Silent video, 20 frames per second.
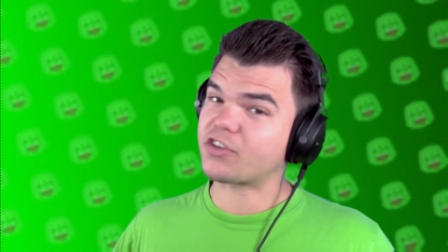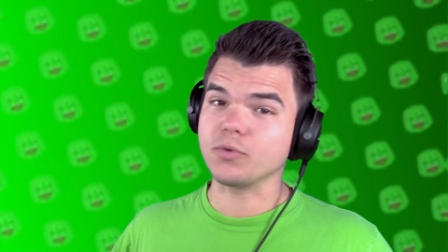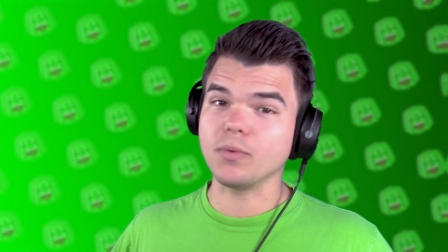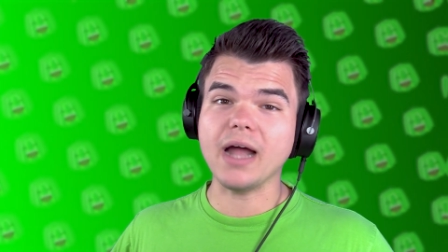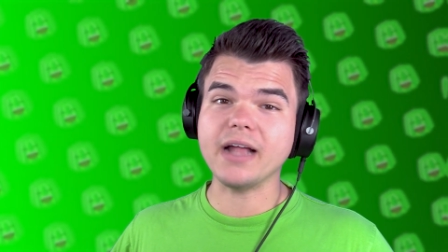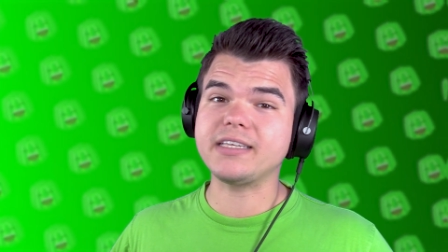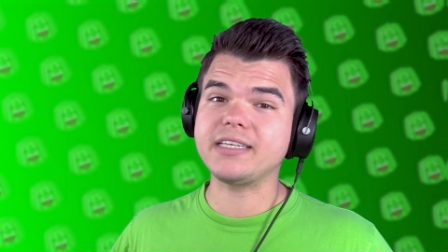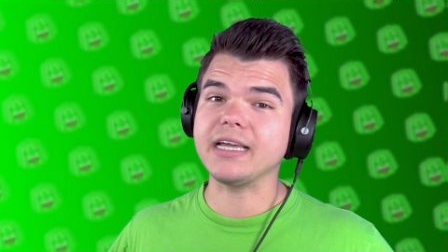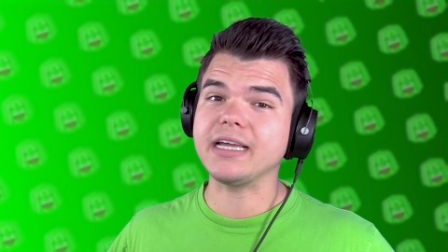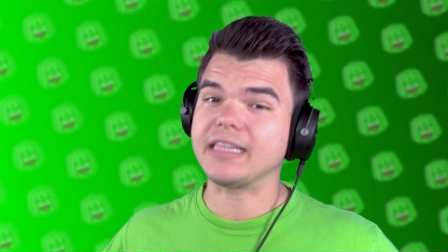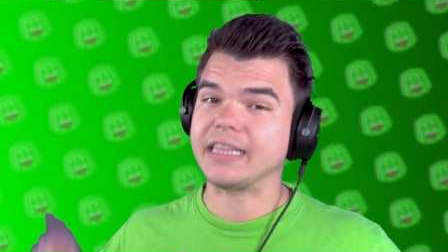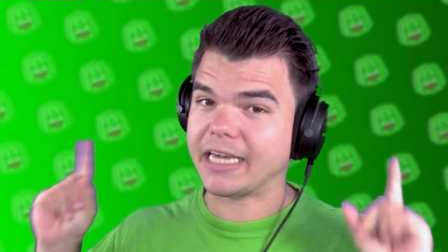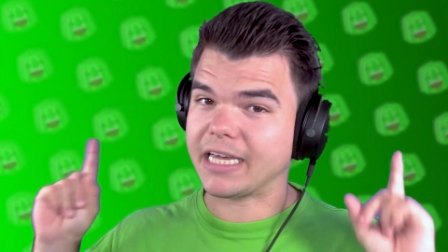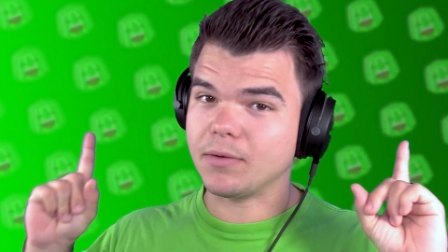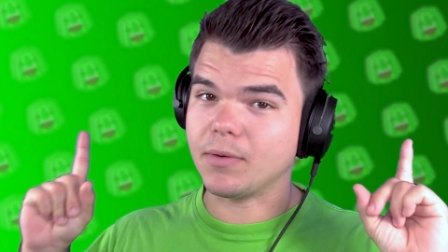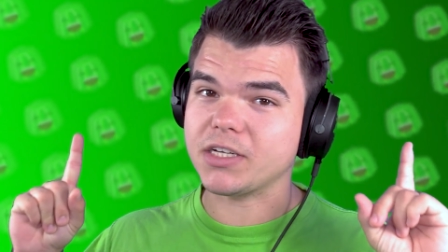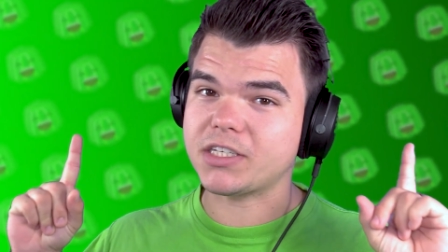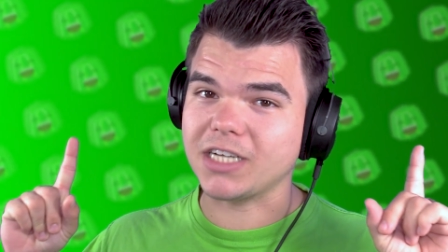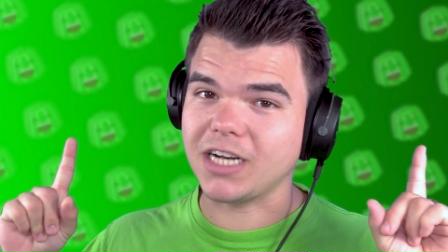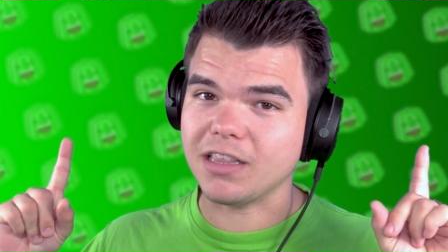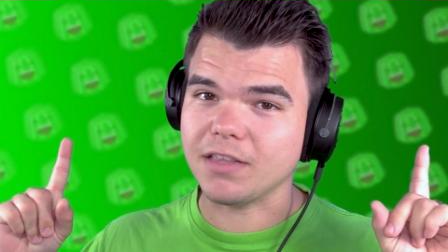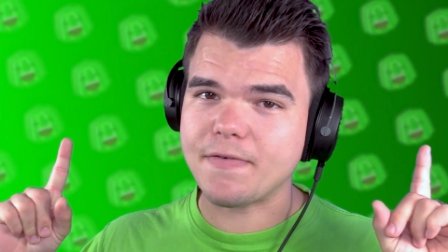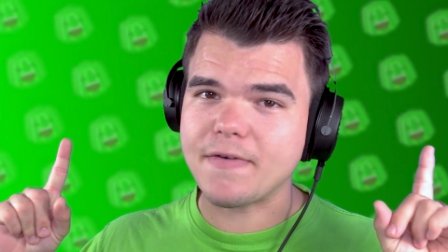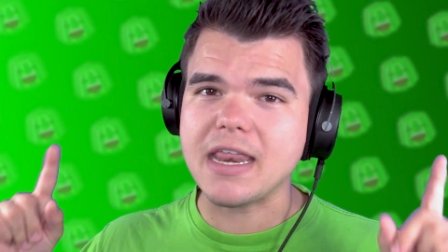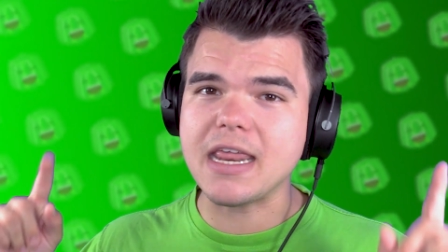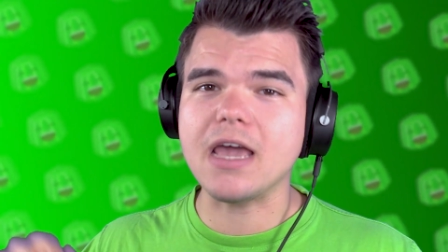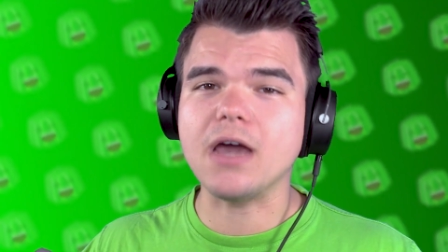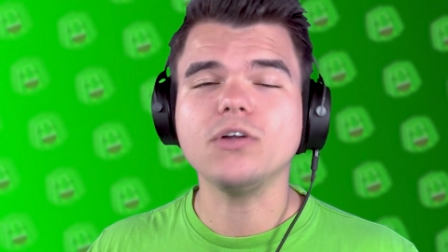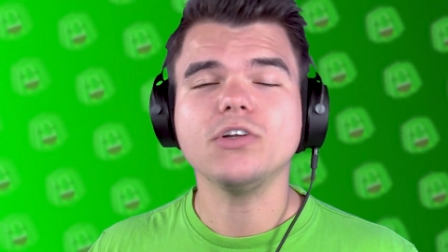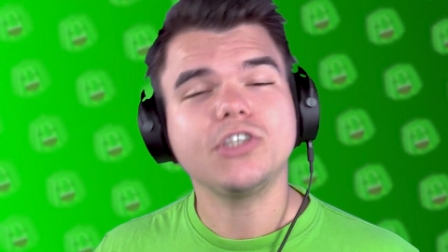for watching. Click it to watch another
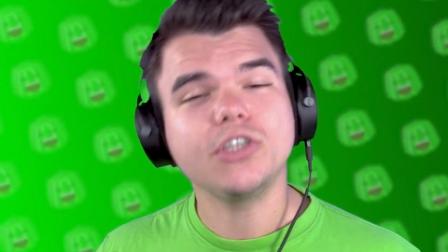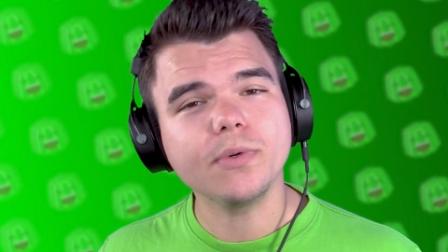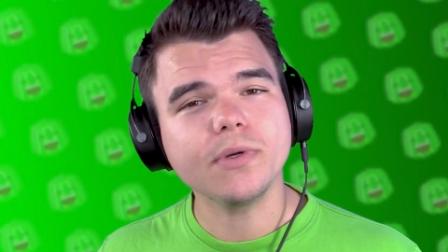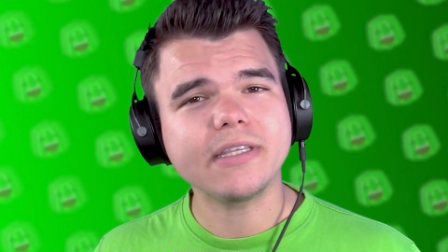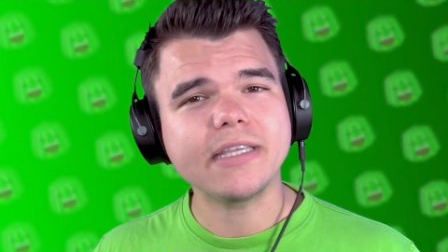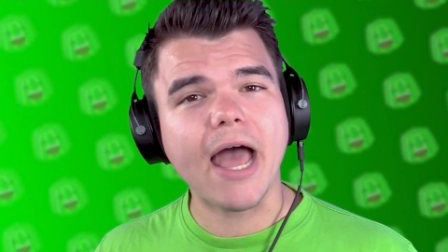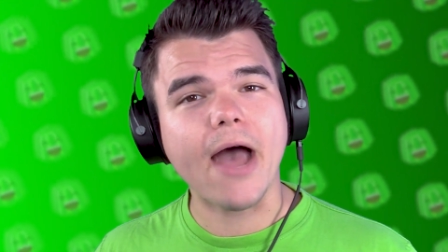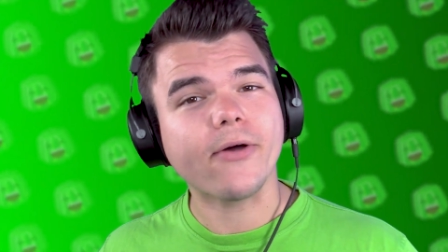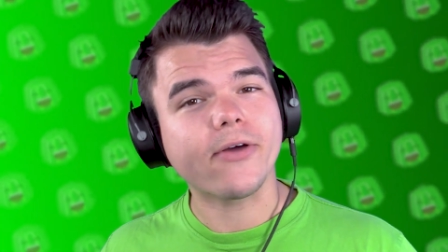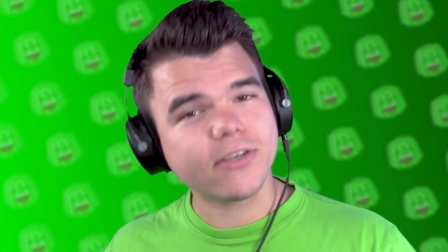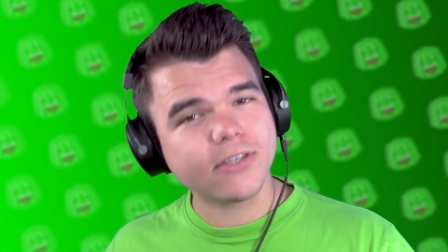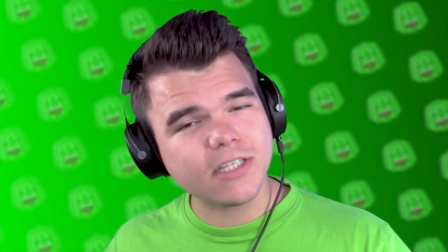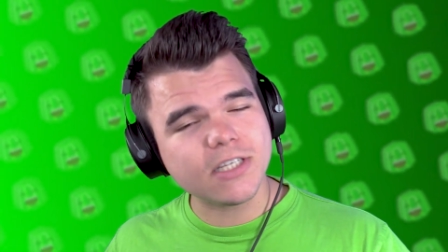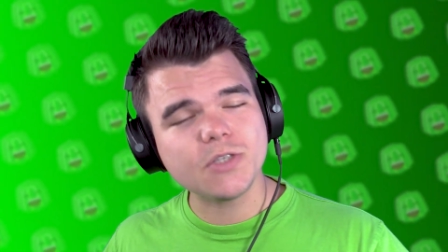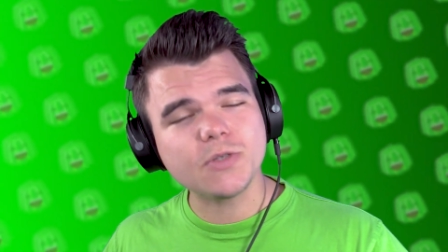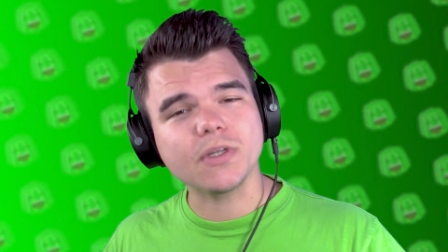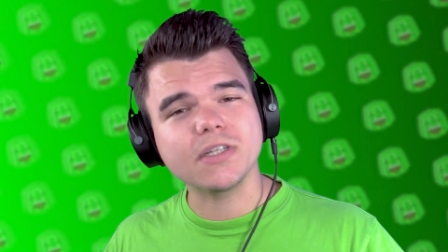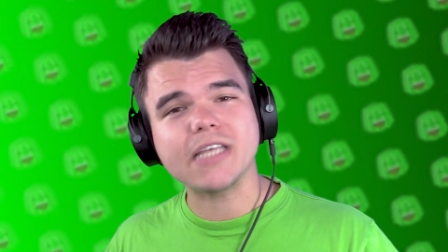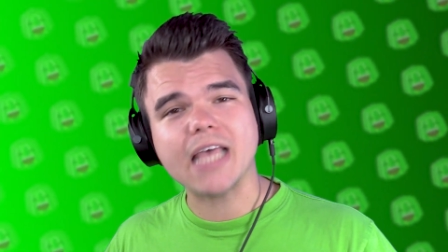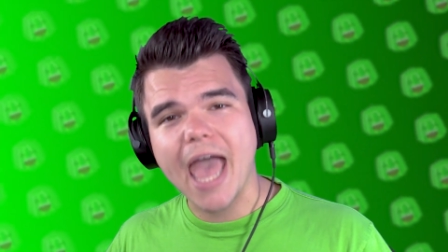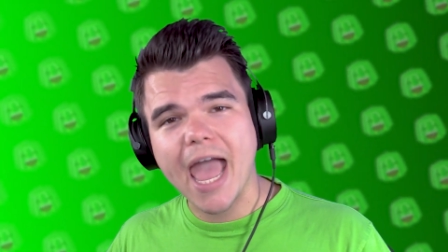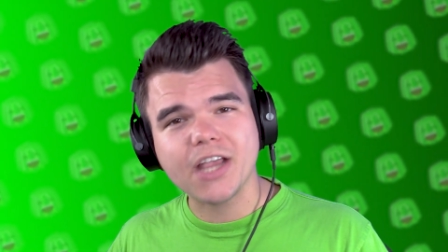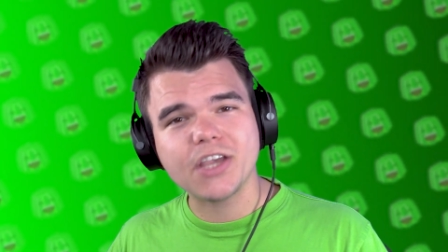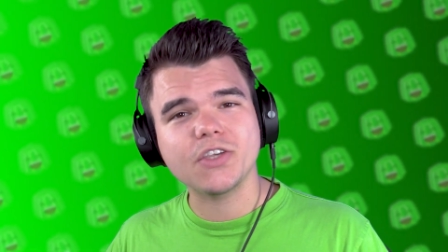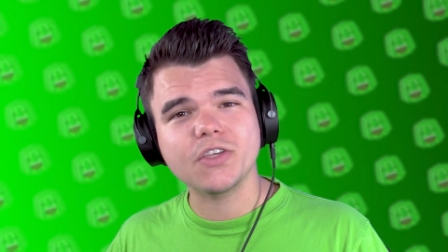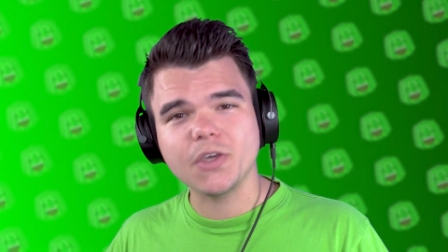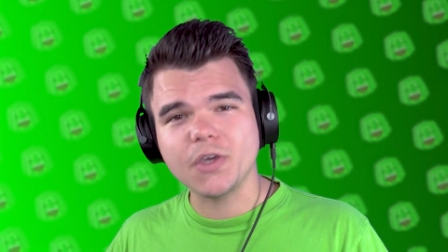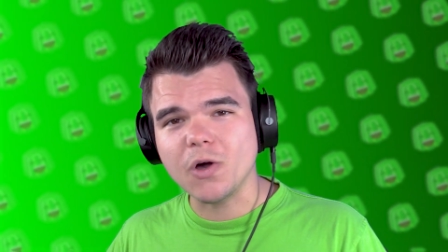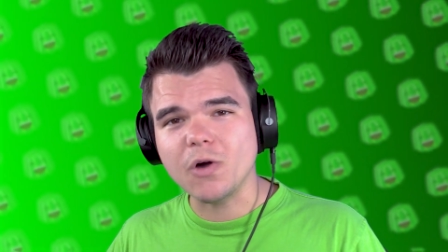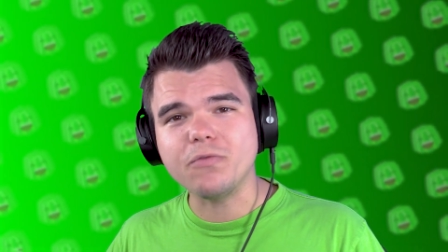video. Do it now, because this one's
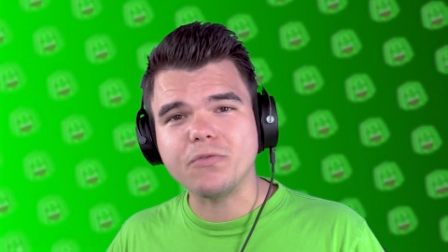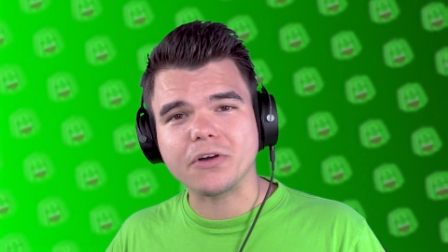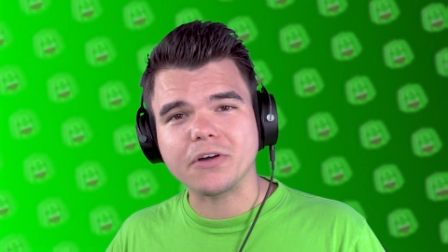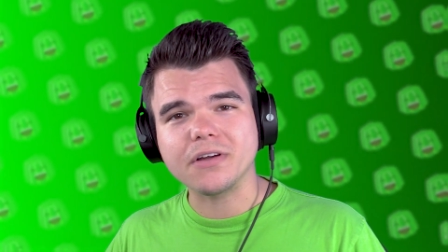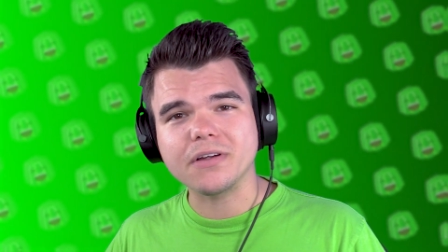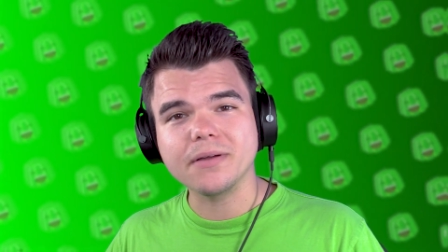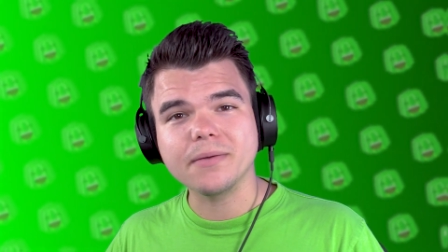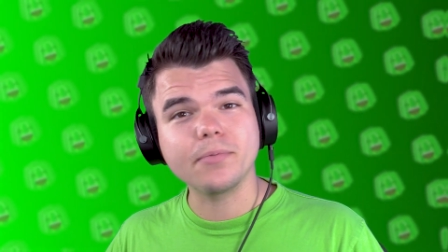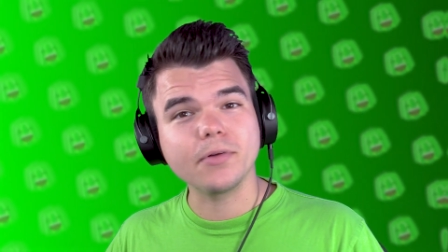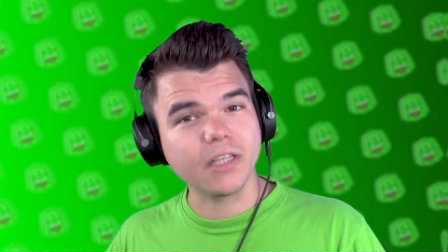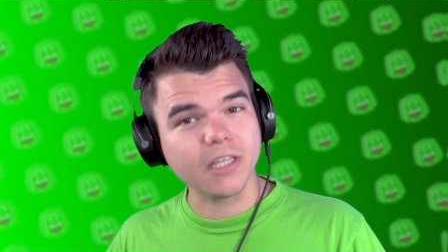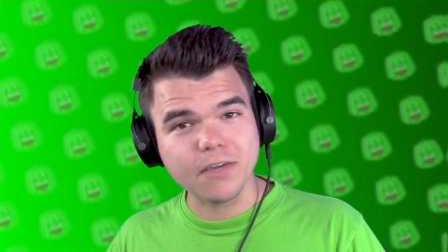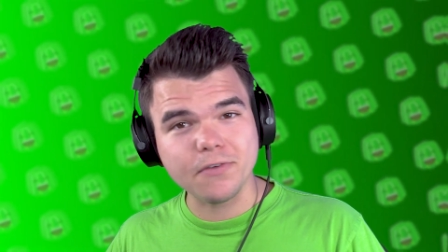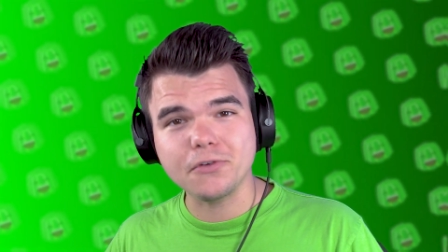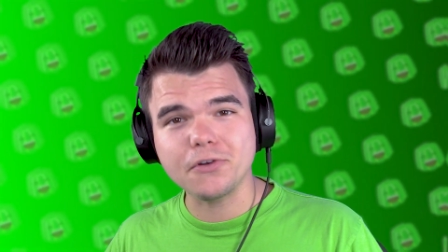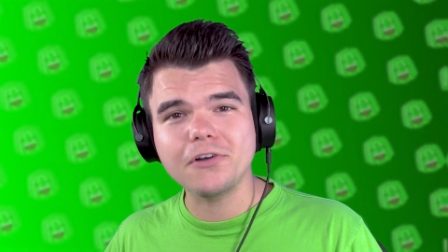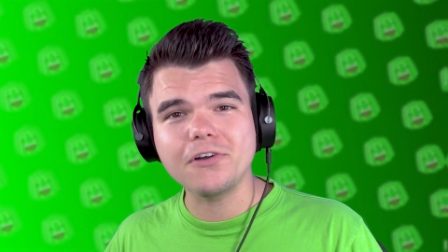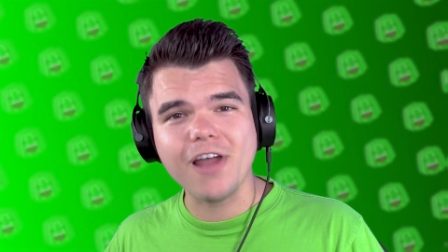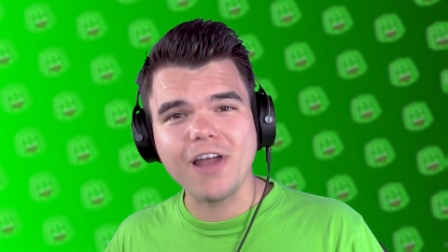actually over. Believe it or